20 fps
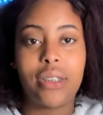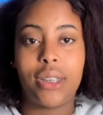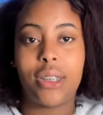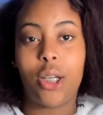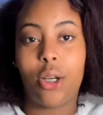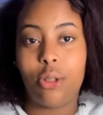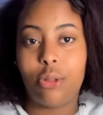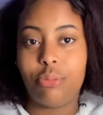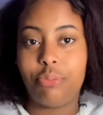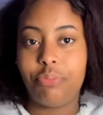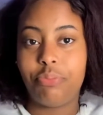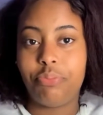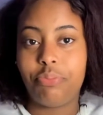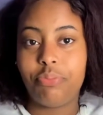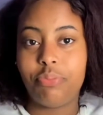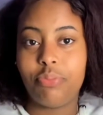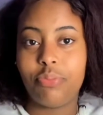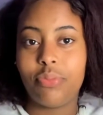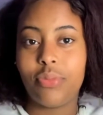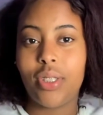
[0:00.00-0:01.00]
so
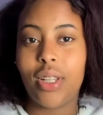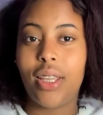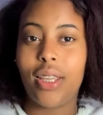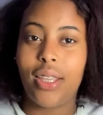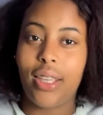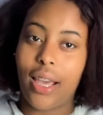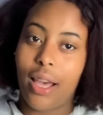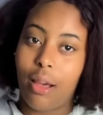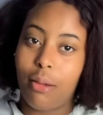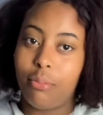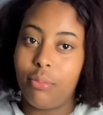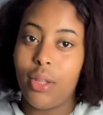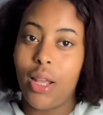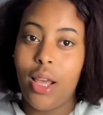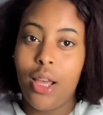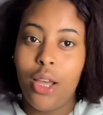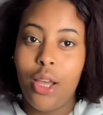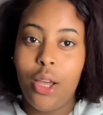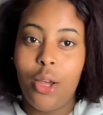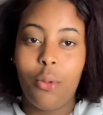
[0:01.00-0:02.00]
yeah
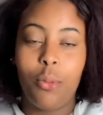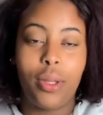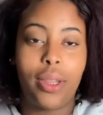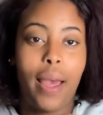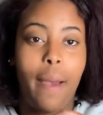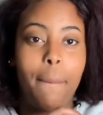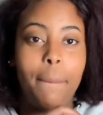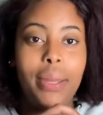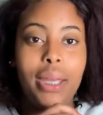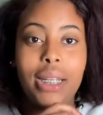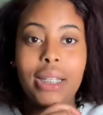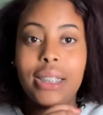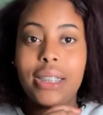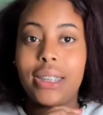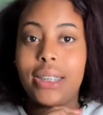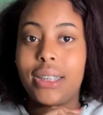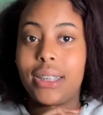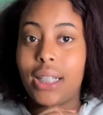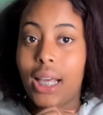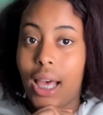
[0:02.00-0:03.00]
with that being
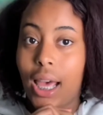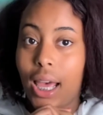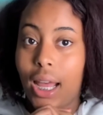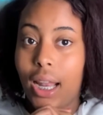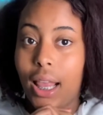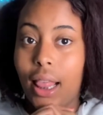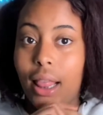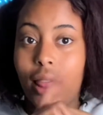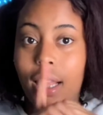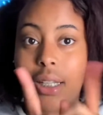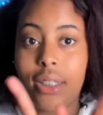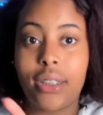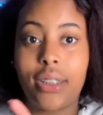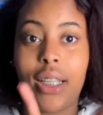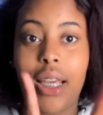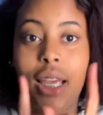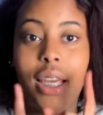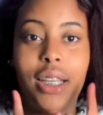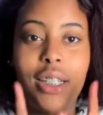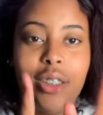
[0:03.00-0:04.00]
said let's
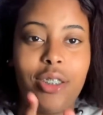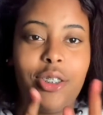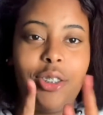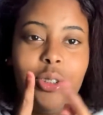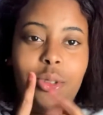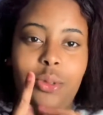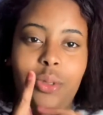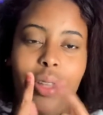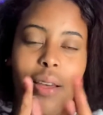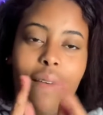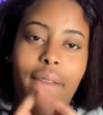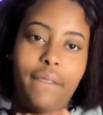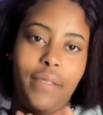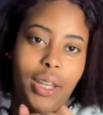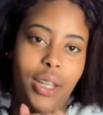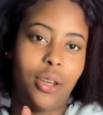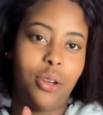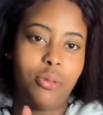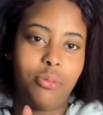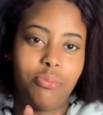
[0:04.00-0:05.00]
get into the
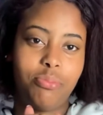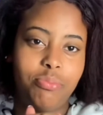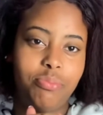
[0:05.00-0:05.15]
video